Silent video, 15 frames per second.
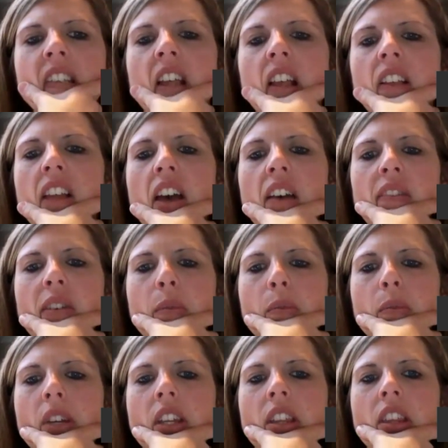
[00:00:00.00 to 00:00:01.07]

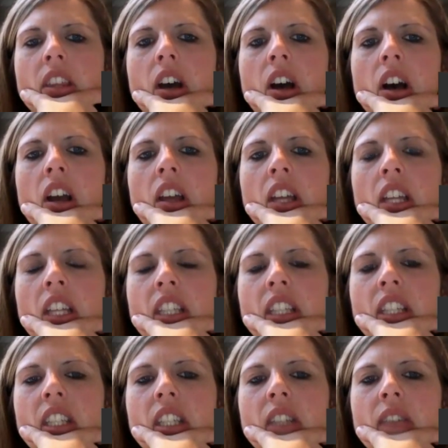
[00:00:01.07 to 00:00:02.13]
11 we thought it's
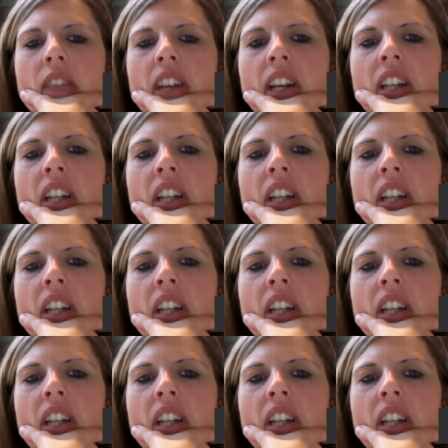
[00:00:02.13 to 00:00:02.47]
the very